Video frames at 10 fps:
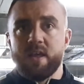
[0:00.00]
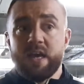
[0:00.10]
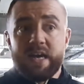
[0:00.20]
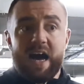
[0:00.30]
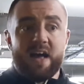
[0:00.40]

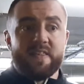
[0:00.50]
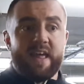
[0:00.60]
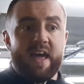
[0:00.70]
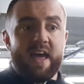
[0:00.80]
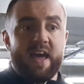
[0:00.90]
And
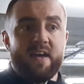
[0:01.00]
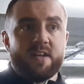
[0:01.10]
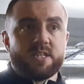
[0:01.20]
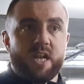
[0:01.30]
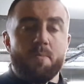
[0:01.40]

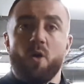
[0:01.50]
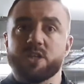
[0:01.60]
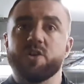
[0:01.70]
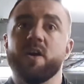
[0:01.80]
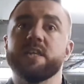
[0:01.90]
there's a lot more
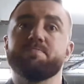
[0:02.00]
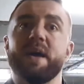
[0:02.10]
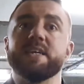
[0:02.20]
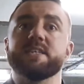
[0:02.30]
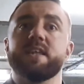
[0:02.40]

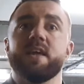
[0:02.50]
science-based